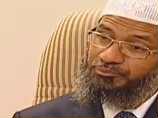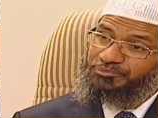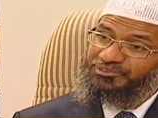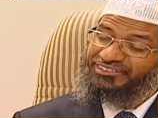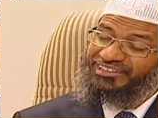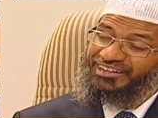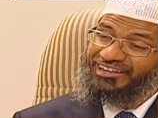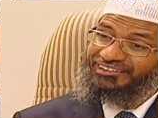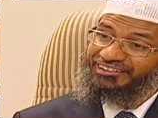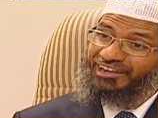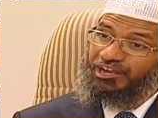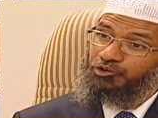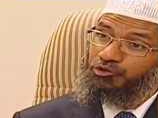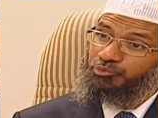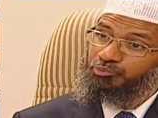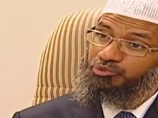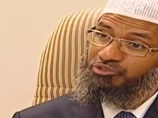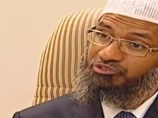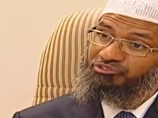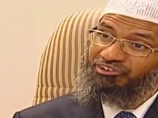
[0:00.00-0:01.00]
people that are
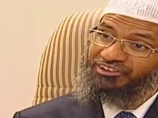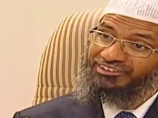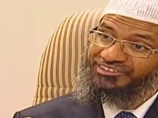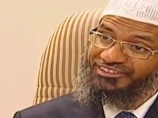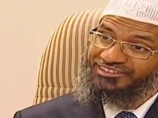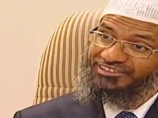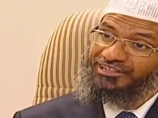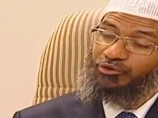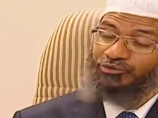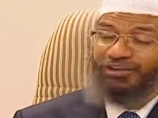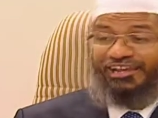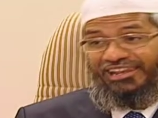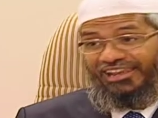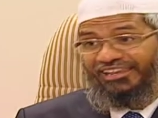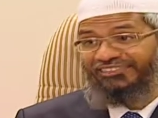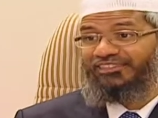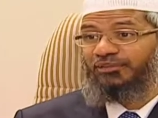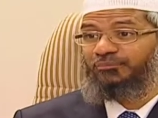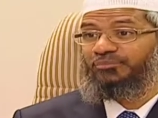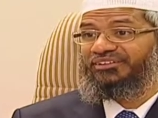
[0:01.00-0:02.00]
trying to put the religion down,
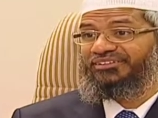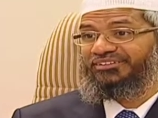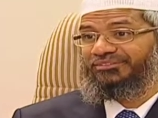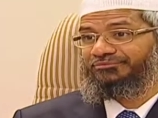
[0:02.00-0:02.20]
I like that